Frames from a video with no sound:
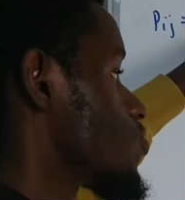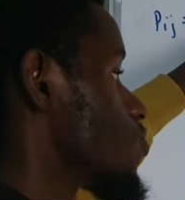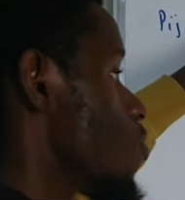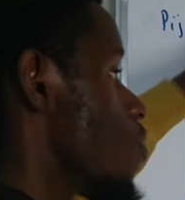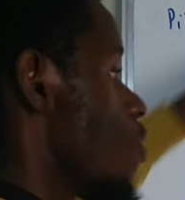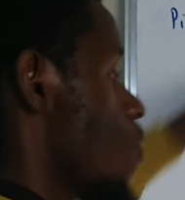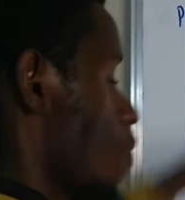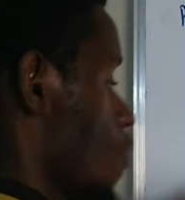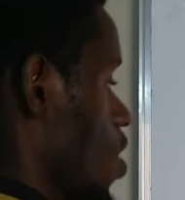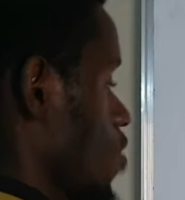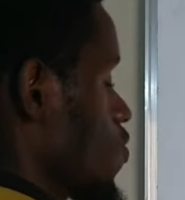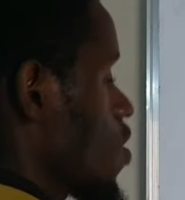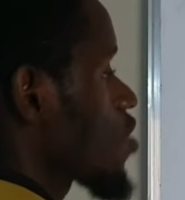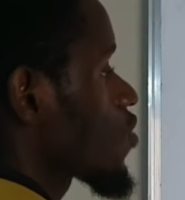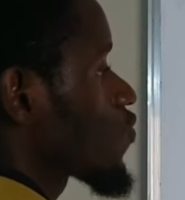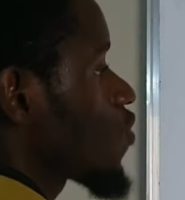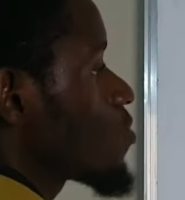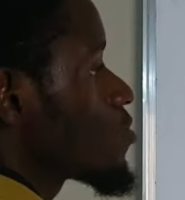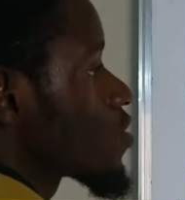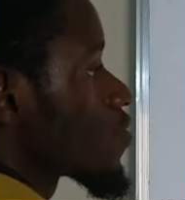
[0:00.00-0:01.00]
2. We are
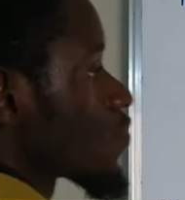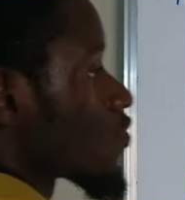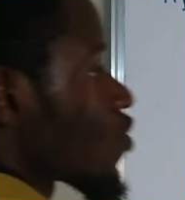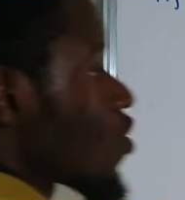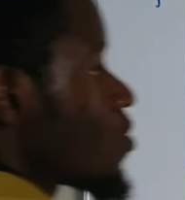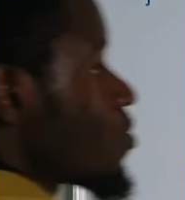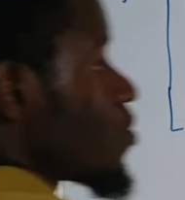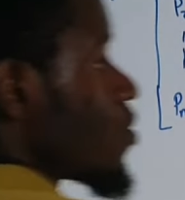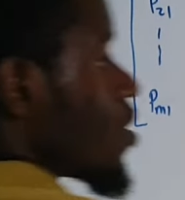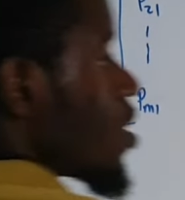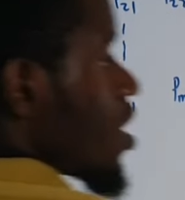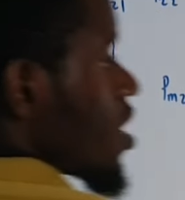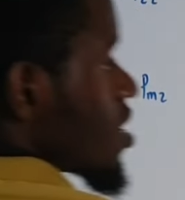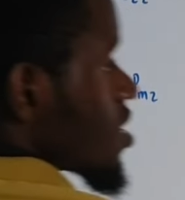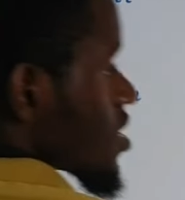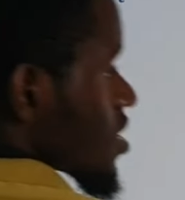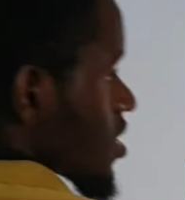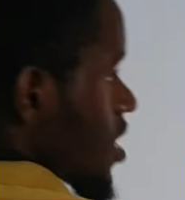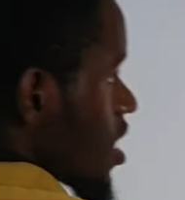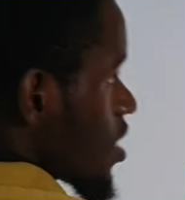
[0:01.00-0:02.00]
transforming from
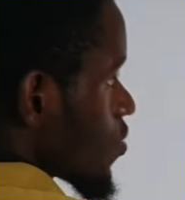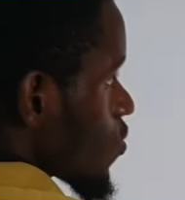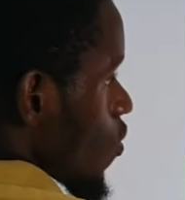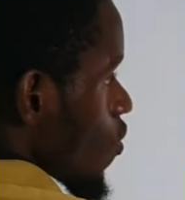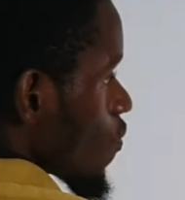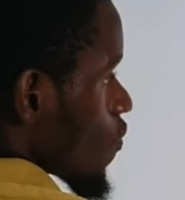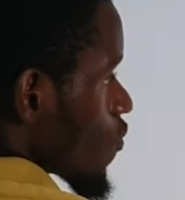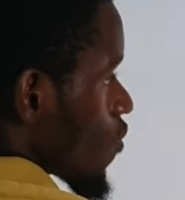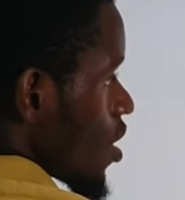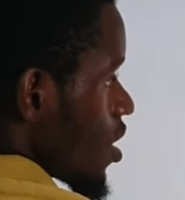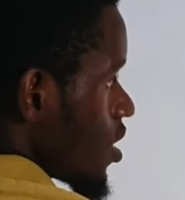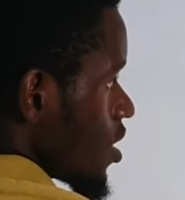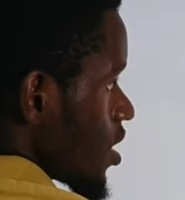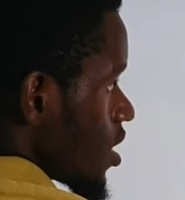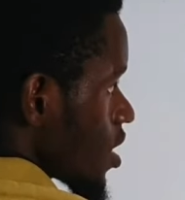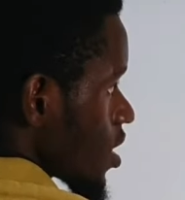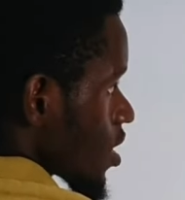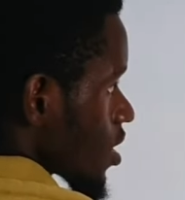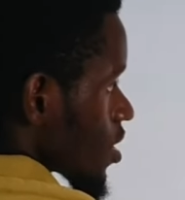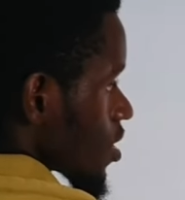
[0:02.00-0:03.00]
state of
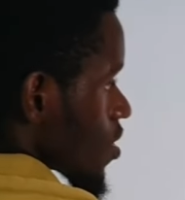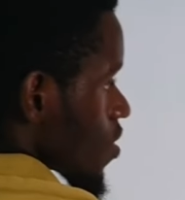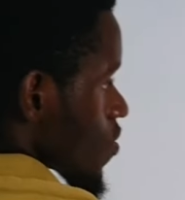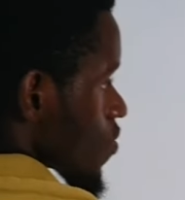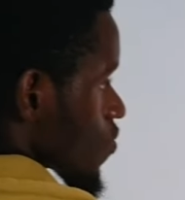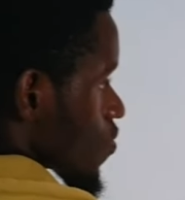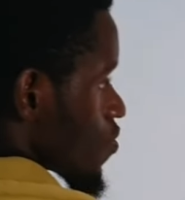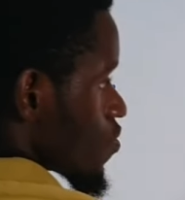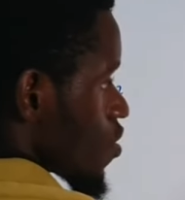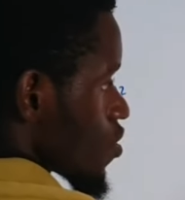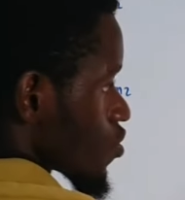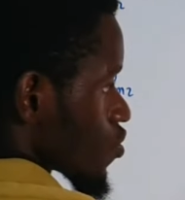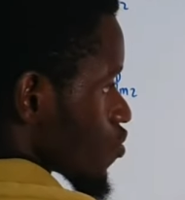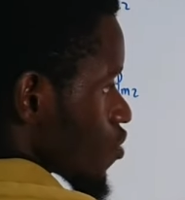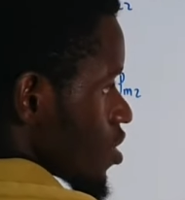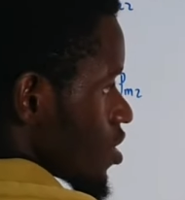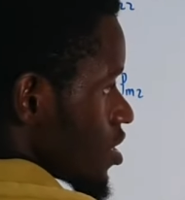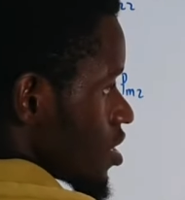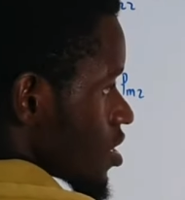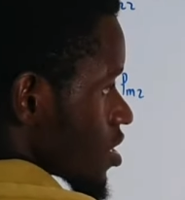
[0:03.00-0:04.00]
raining to
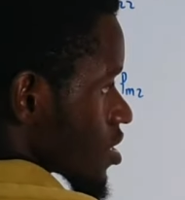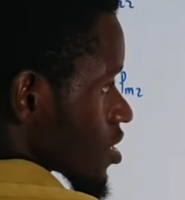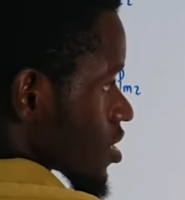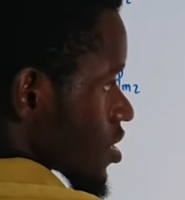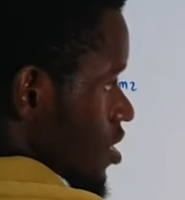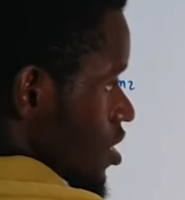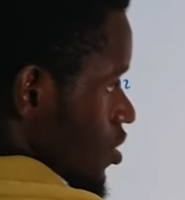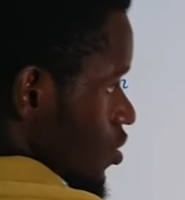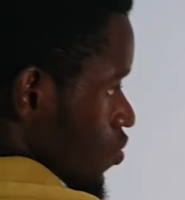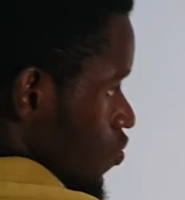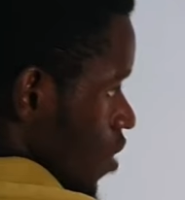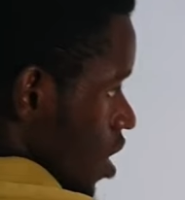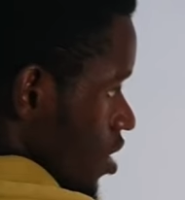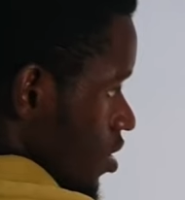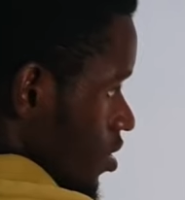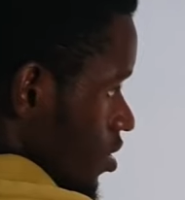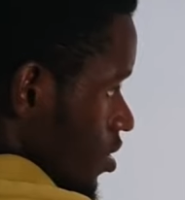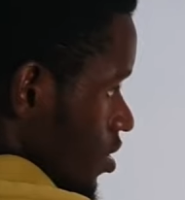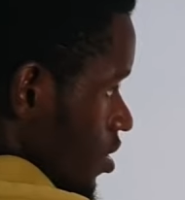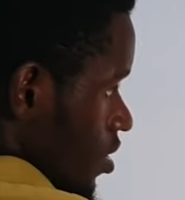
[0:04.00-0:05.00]
non-raining. State
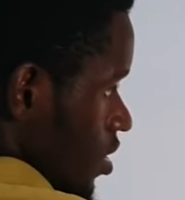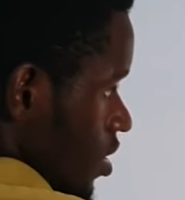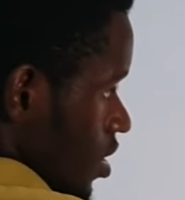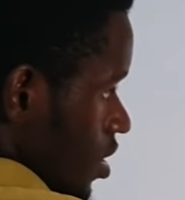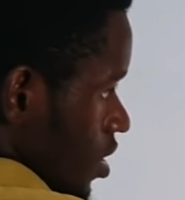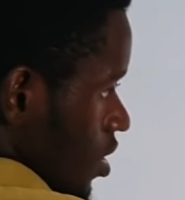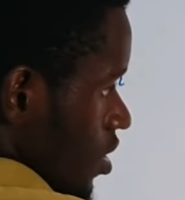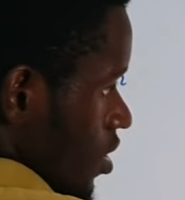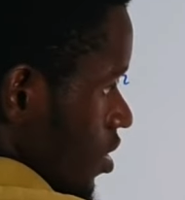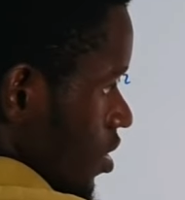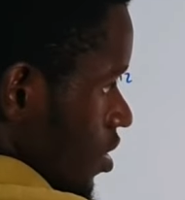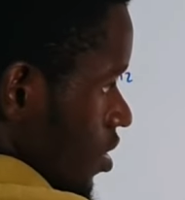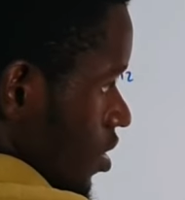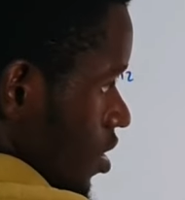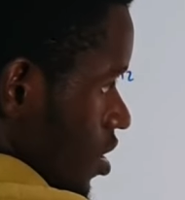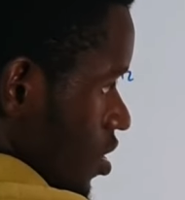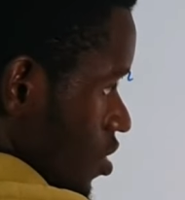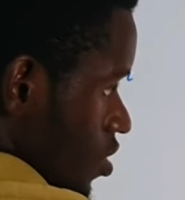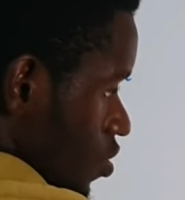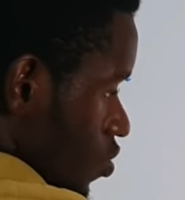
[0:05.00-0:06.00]
1,
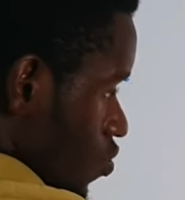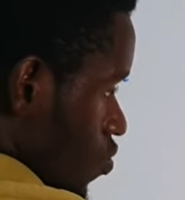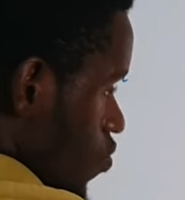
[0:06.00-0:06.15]
then